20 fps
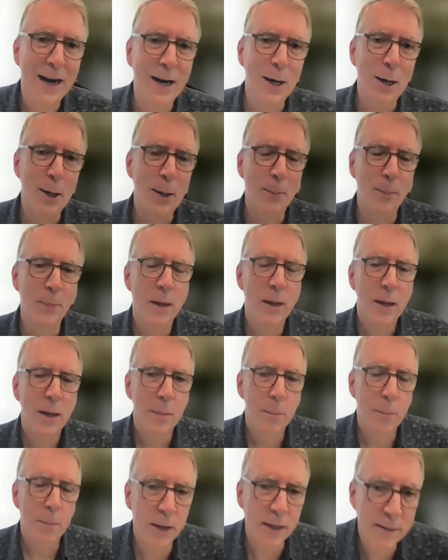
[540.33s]
Um, right.
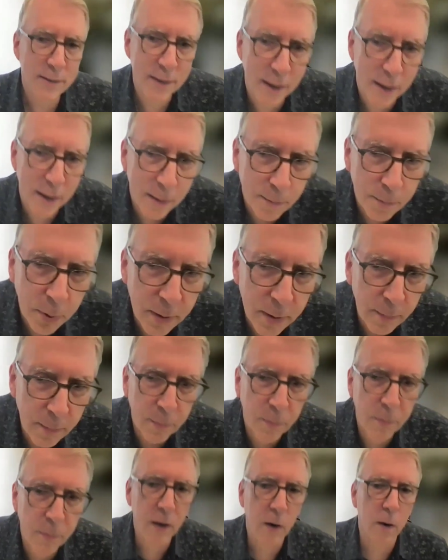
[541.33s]
But uh, but
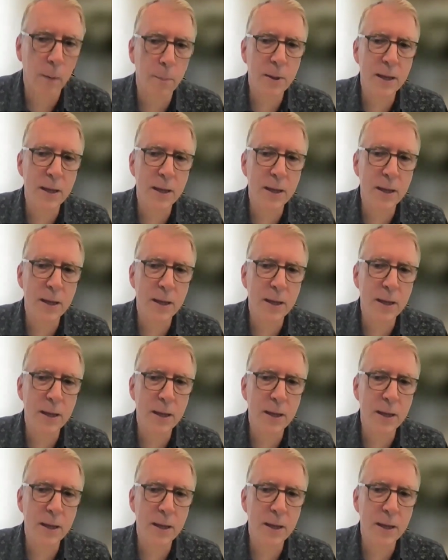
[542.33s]
there are